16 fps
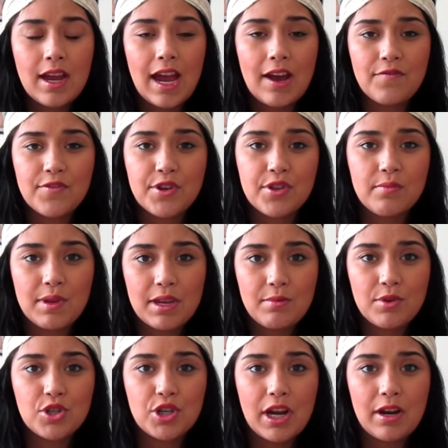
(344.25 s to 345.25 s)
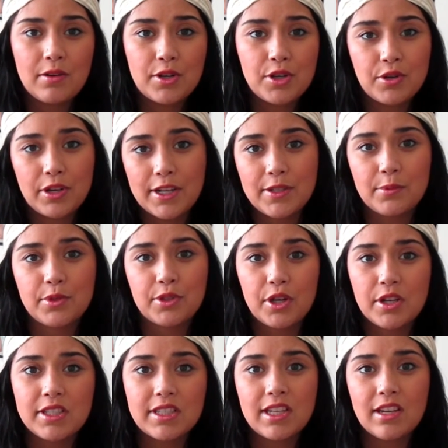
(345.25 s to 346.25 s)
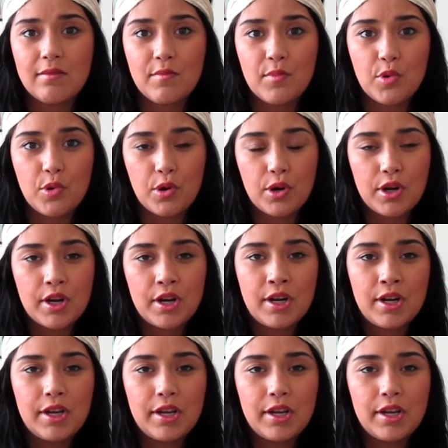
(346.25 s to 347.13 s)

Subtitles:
After the baby shower, you guys will start seeing more